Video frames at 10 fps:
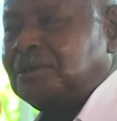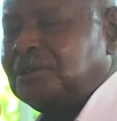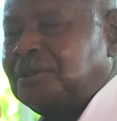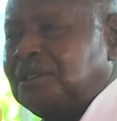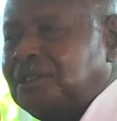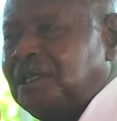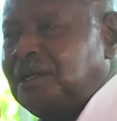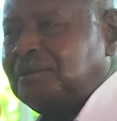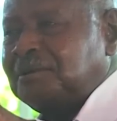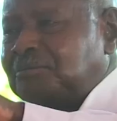So in
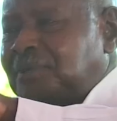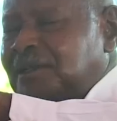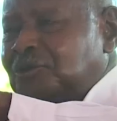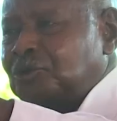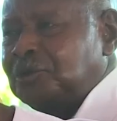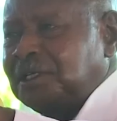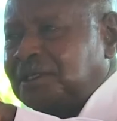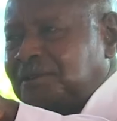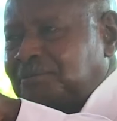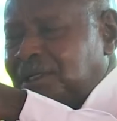their Bantu
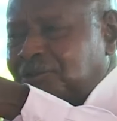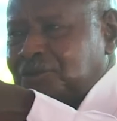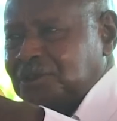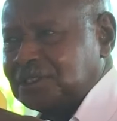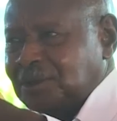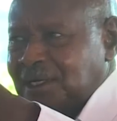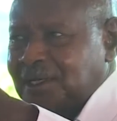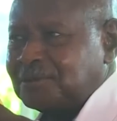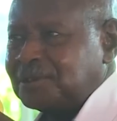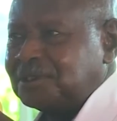way, Bantu is our
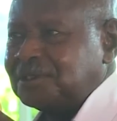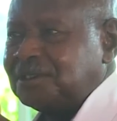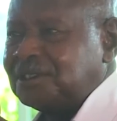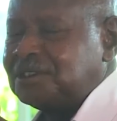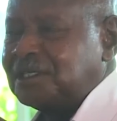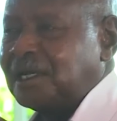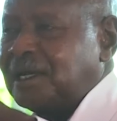language, they said,